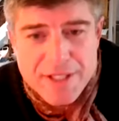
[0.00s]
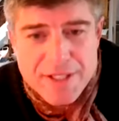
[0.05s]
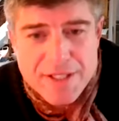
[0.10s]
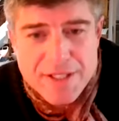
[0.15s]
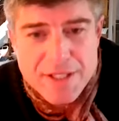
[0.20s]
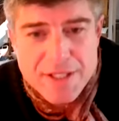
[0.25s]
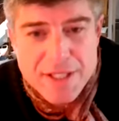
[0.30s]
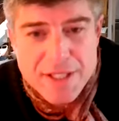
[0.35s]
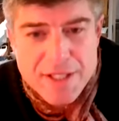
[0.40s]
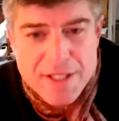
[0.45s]

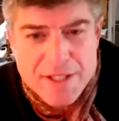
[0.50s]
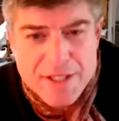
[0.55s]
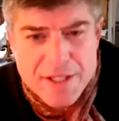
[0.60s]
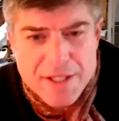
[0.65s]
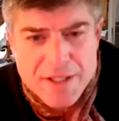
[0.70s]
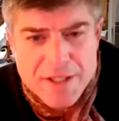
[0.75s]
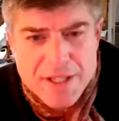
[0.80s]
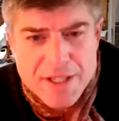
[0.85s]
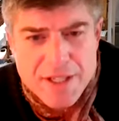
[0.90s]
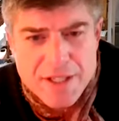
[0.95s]
is I
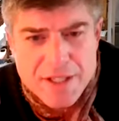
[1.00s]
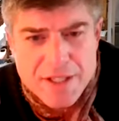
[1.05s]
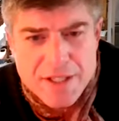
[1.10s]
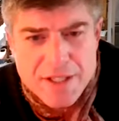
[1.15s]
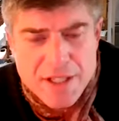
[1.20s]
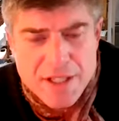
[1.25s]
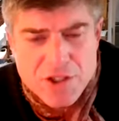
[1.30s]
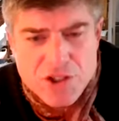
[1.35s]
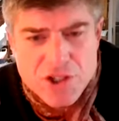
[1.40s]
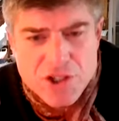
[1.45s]
think
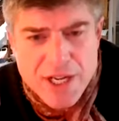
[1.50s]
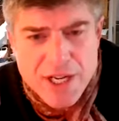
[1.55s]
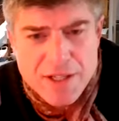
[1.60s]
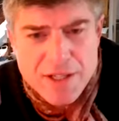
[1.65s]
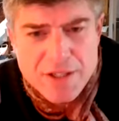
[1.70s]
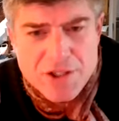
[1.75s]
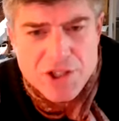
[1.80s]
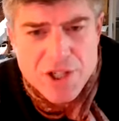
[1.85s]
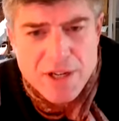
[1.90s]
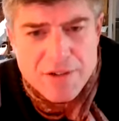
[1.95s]
in
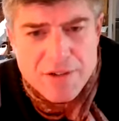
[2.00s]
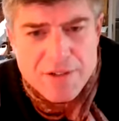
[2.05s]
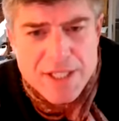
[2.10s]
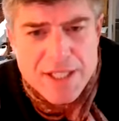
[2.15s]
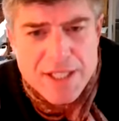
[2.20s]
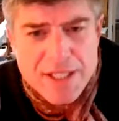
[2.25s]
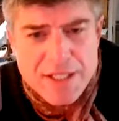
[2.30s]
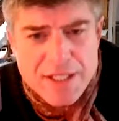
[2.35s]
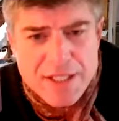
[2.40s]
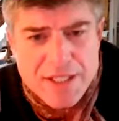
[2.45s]

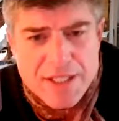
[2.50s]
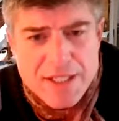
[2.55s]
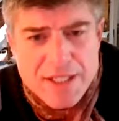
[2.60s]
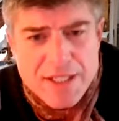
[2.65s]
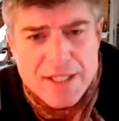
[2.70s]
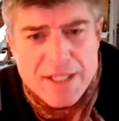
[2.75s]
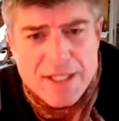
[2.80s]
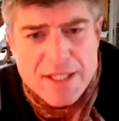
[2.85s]
Chaldean